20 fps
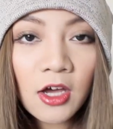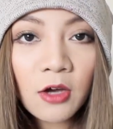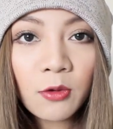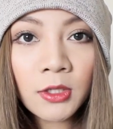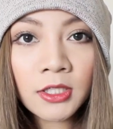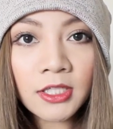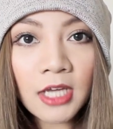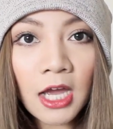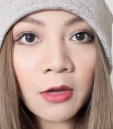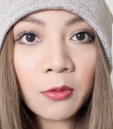
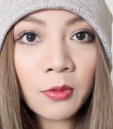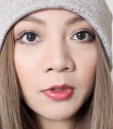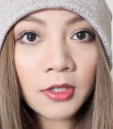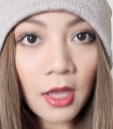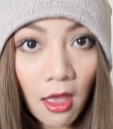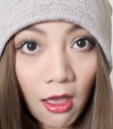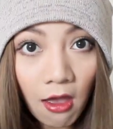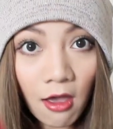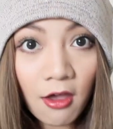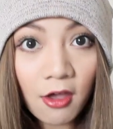which I would
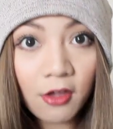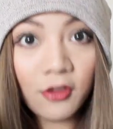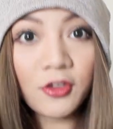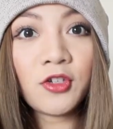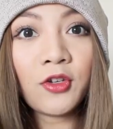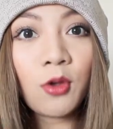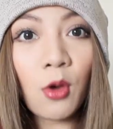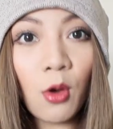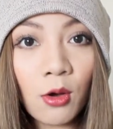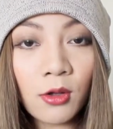
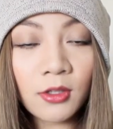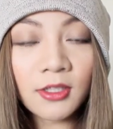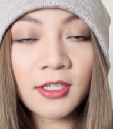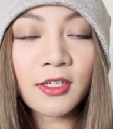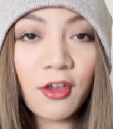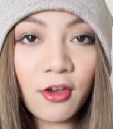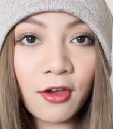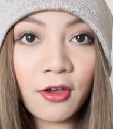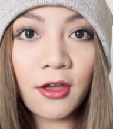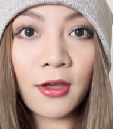urge you all to
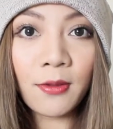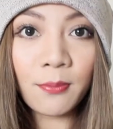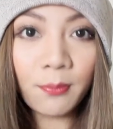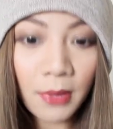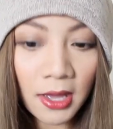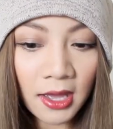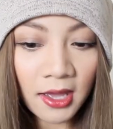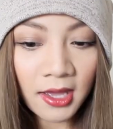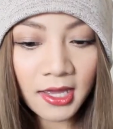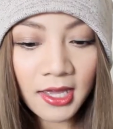go and
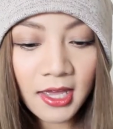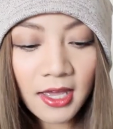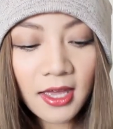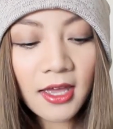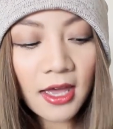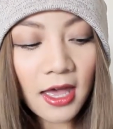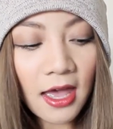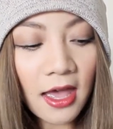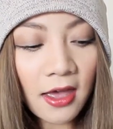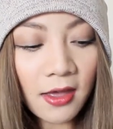buy,
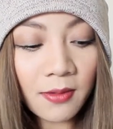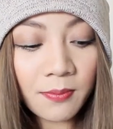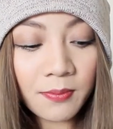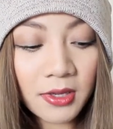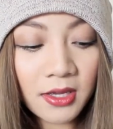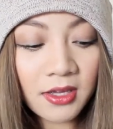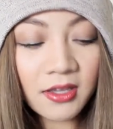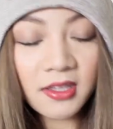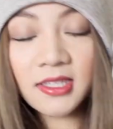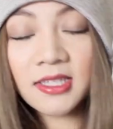
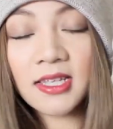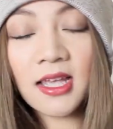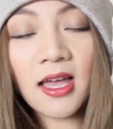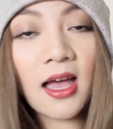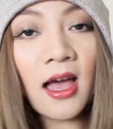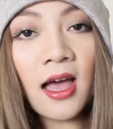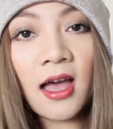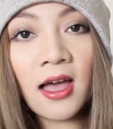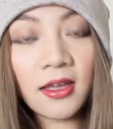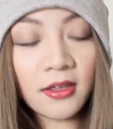because
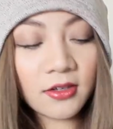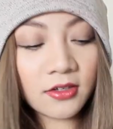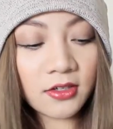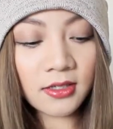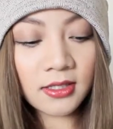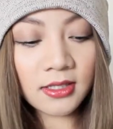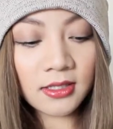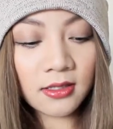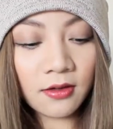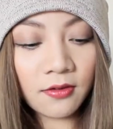I
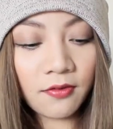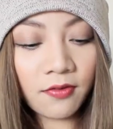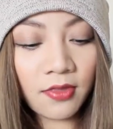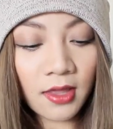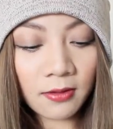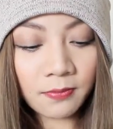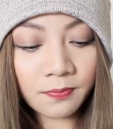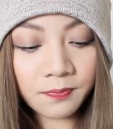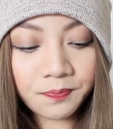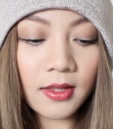just love
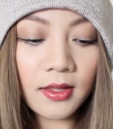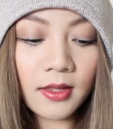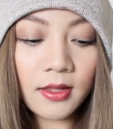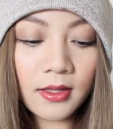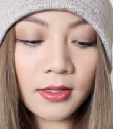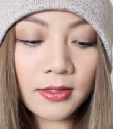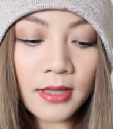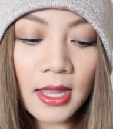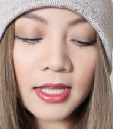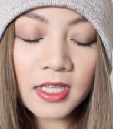them.
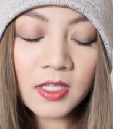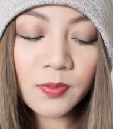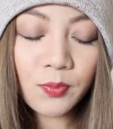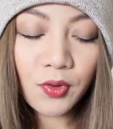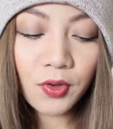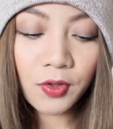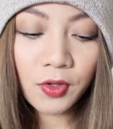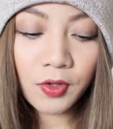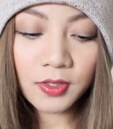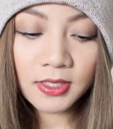Next
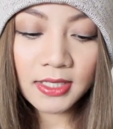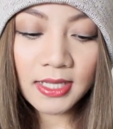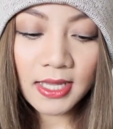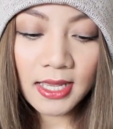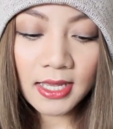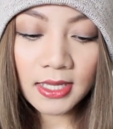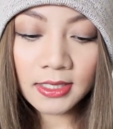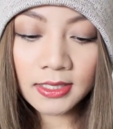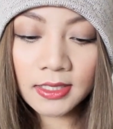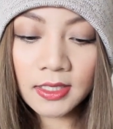product
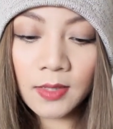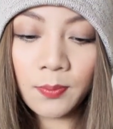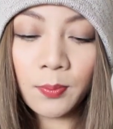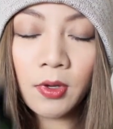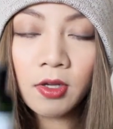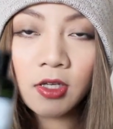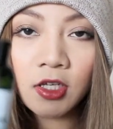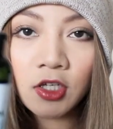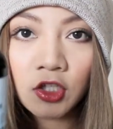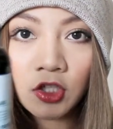is the
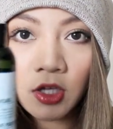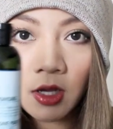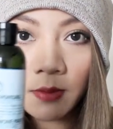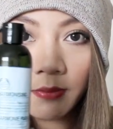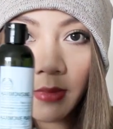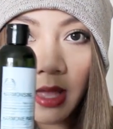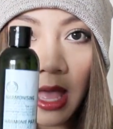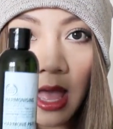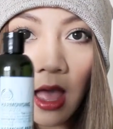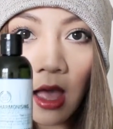Body Shop
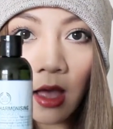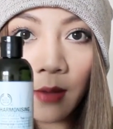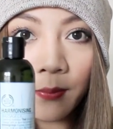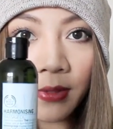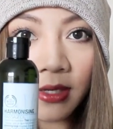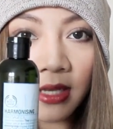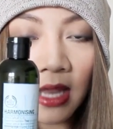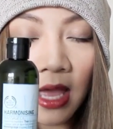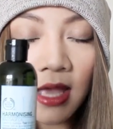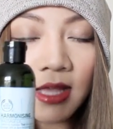
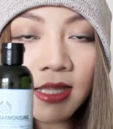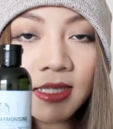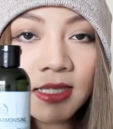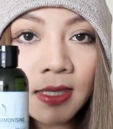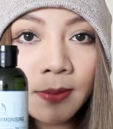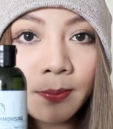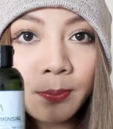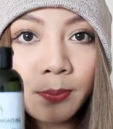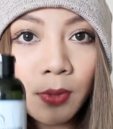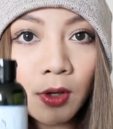
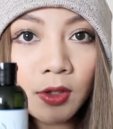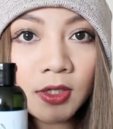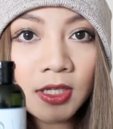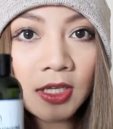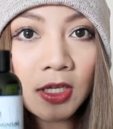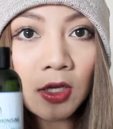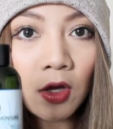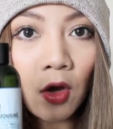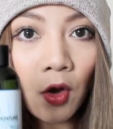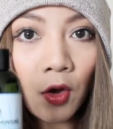Harmonising
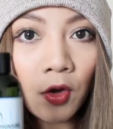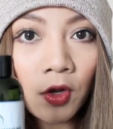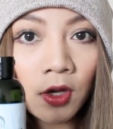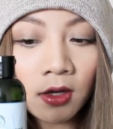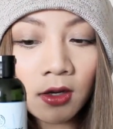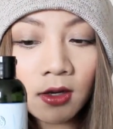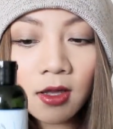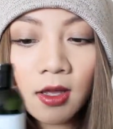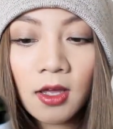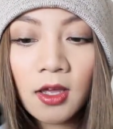Body Oil,